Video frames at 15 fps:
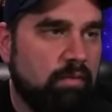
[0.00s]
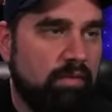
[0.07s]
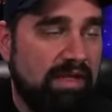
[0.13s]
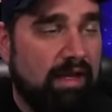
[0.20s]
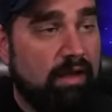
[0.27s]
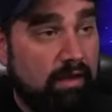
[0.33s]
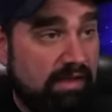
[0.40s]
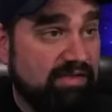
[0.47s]

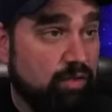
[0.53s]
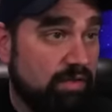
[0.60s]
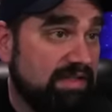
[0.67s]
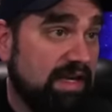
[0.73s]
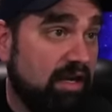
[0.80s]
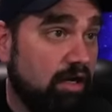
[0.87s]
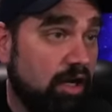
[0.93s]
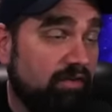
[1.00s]
Yeah. So is
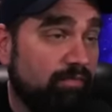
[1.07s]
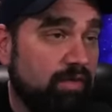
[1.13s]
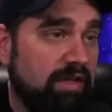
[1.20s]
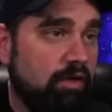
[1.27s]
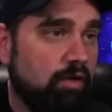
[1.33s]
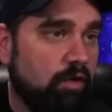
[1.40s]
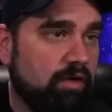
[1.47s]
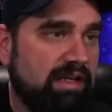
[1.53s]
that enough,
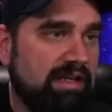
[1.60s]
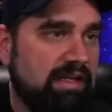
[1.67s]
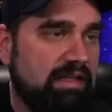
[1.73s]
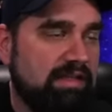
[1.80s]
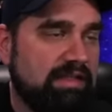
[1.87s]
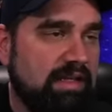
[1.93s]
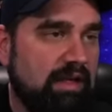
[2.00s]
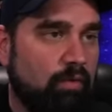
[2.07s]
Peter? Or can
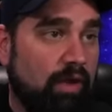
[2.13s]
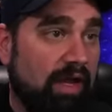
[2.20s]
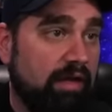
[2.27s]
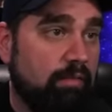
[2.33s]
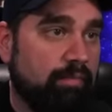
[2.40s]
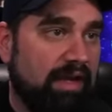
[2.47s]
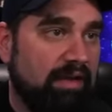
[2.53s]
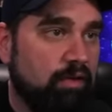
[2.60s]
he say, well, I
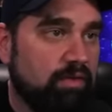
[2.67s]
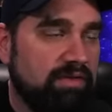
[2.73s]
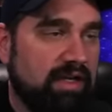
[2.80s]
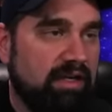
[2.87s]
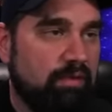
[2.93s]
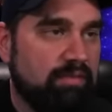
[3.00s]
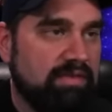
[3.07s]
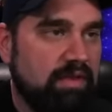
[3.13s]
didn't buy those
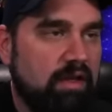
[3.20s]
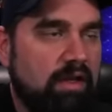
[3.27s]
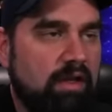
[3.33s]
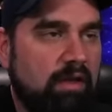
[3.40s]
items.